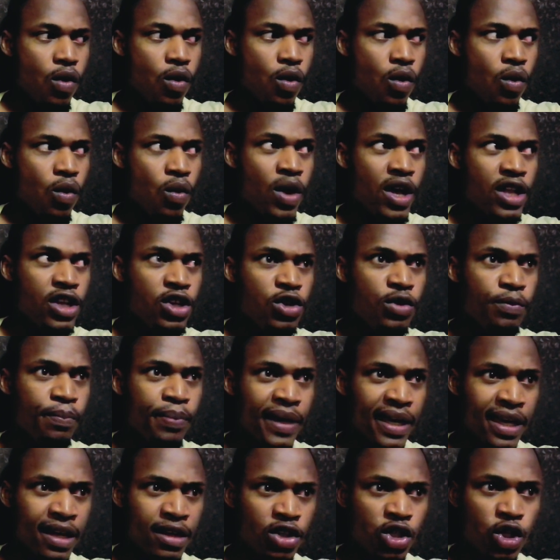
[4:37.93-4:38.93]
When you
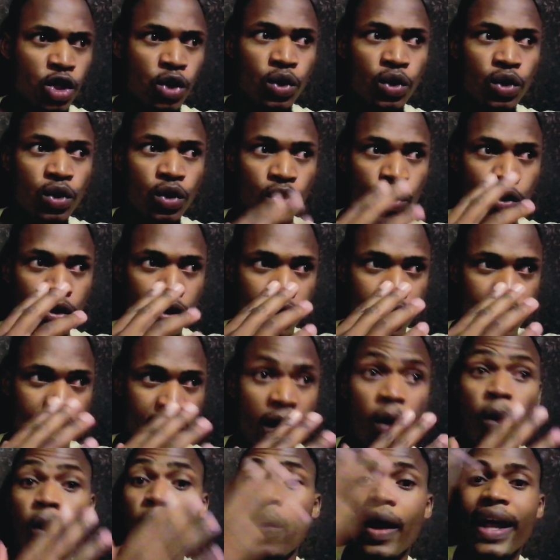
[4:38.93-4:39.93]
begin to
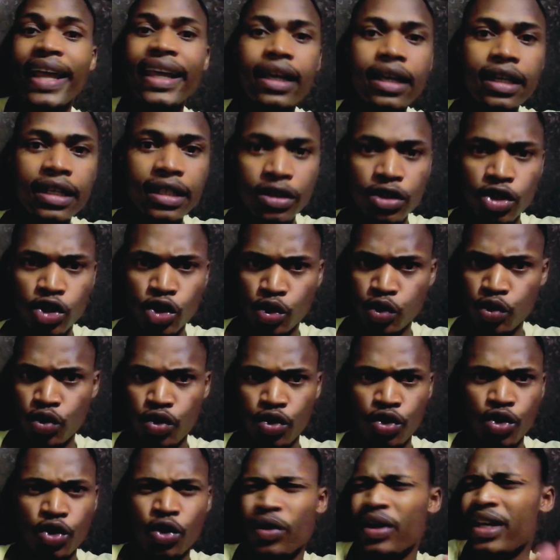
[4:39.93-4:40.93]
awaken to
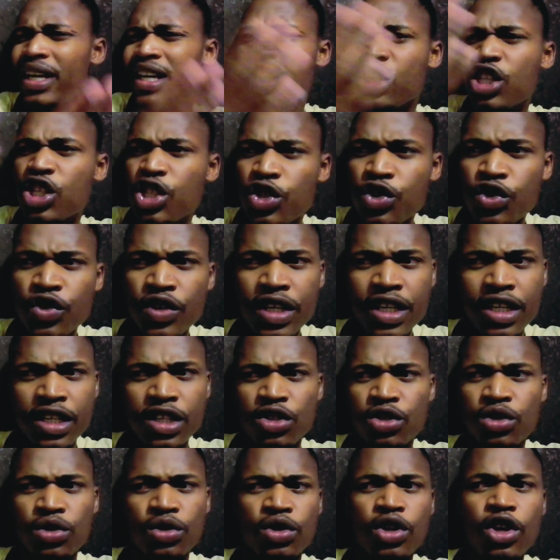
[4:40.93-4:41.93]
your history,
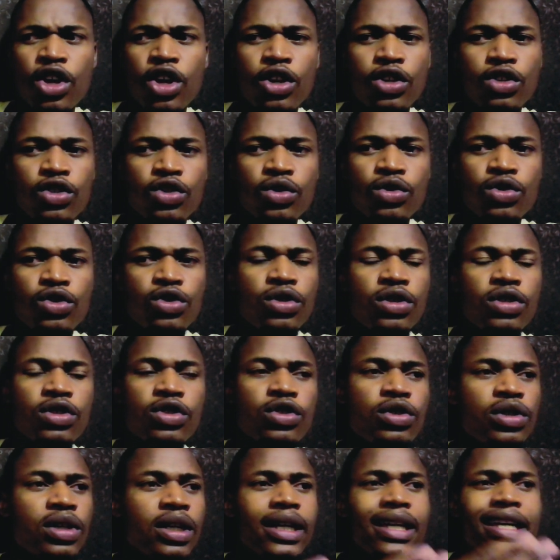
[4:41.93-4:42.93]
to
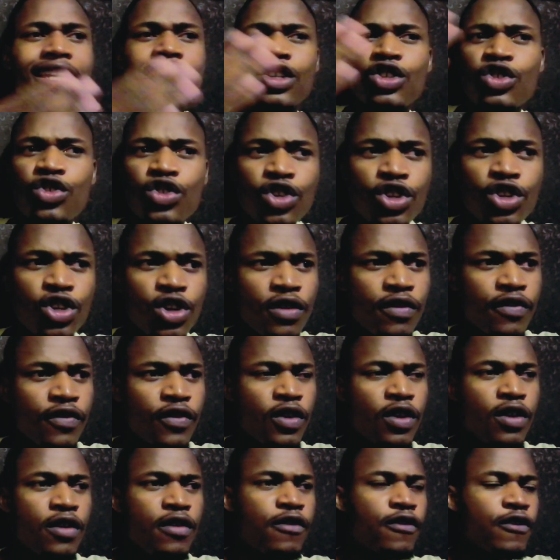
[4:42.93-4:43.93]
the history
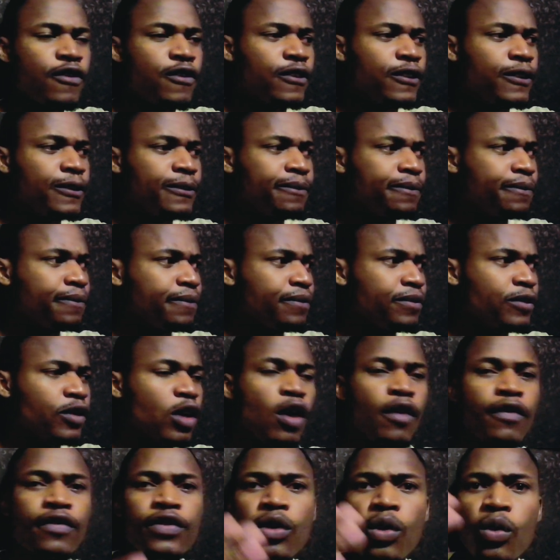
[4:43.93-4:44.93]
of
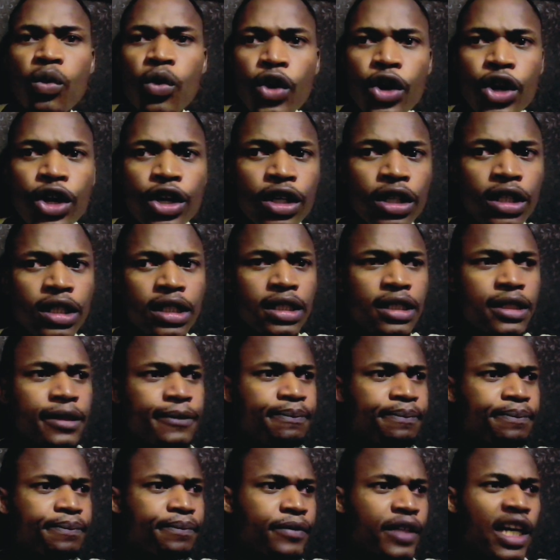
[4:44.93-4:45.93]
the world,
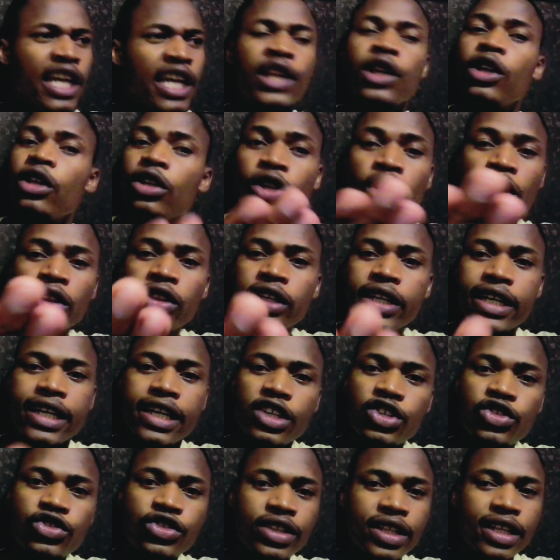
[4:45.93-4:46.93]
and not the
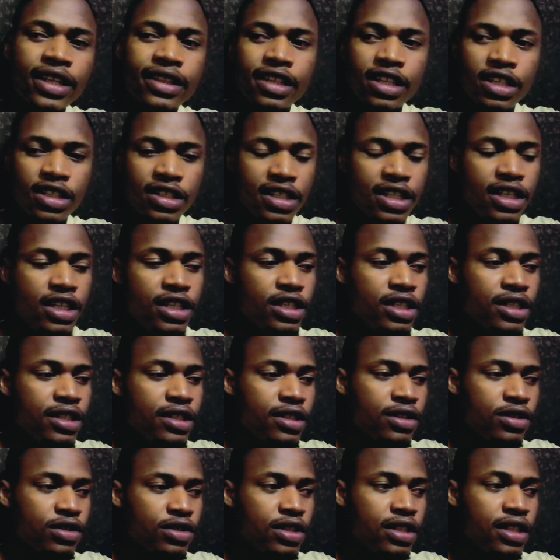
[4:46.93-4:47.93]
history that they teach us
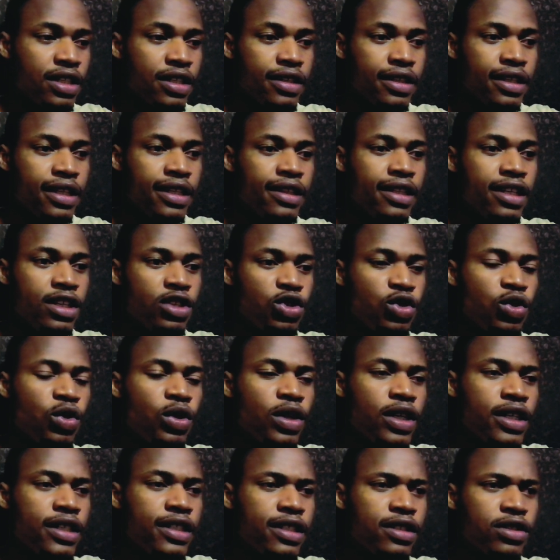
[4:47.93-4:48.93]
that they taught
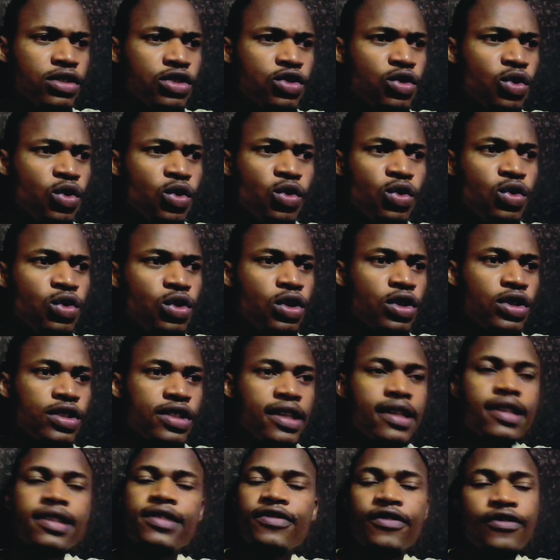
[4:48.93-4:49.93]
us in school, because
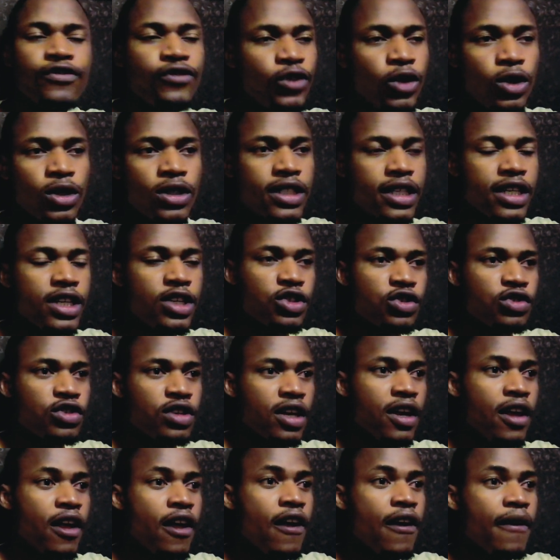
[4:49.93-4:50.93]
that's false
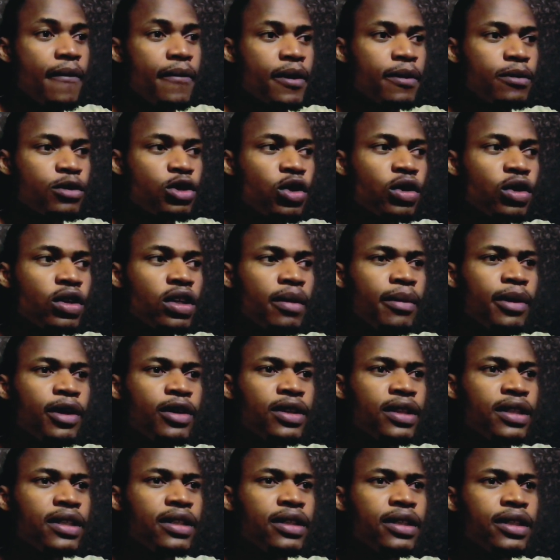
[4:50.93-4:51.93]
history. But I'm talking
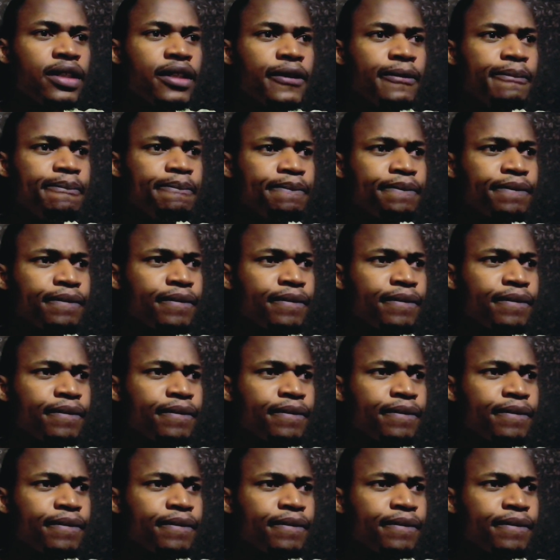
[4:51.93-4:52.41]
about the